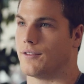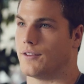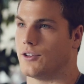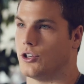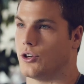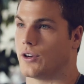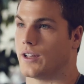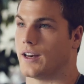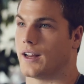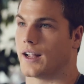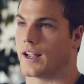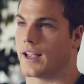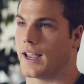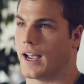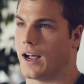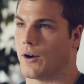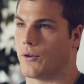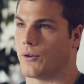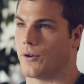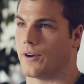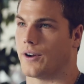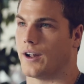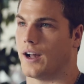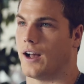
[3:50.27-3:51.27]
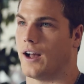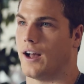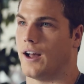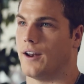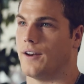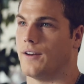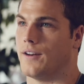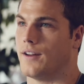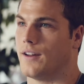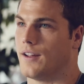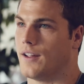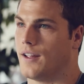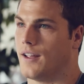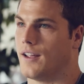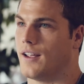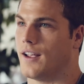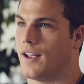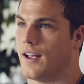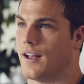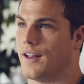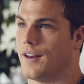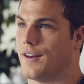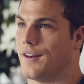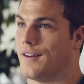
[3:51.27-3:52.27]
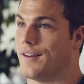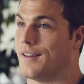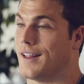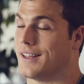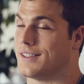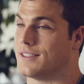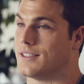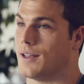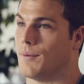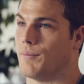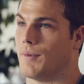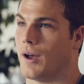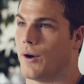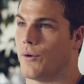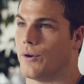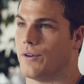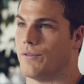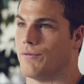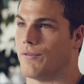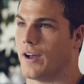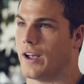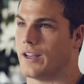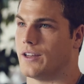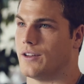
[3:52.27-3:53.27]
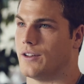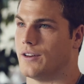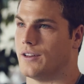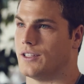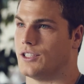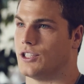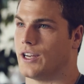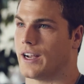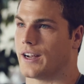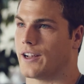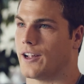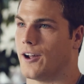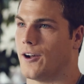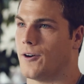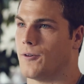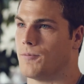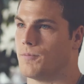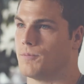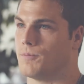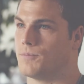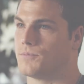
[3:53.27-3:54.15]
and you can encounter God. And that's something I would invite you to check out.